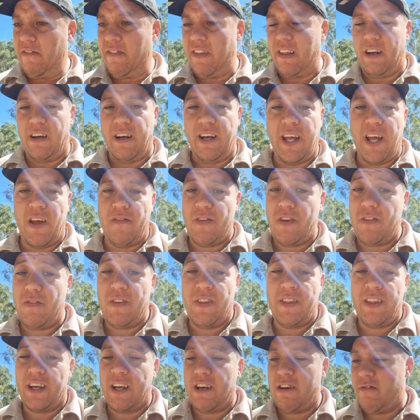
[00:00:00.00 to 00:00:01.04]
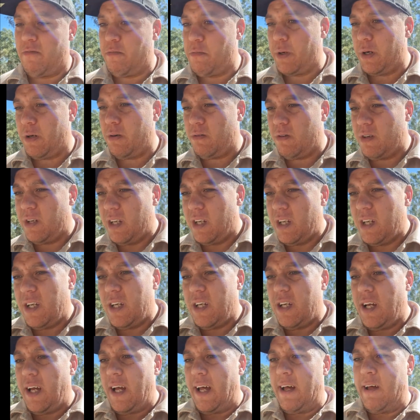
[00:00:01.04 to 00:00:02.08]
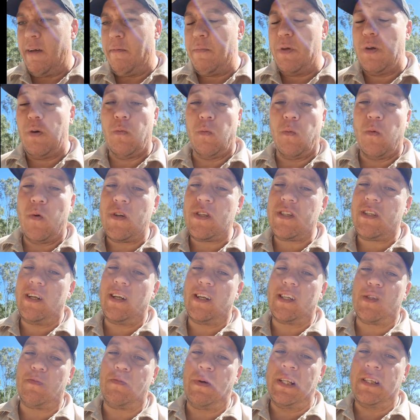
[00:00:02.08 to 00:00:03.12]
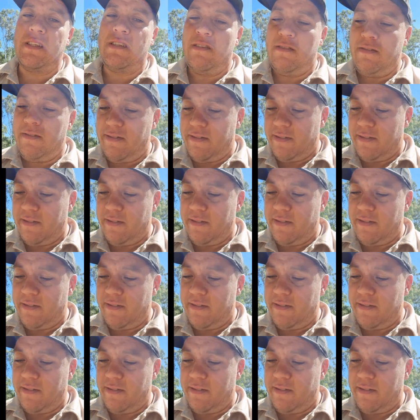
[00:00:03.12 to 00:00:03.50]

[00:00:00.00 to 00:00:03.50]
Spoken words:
that I have, everything I've built, it wasn't expensive.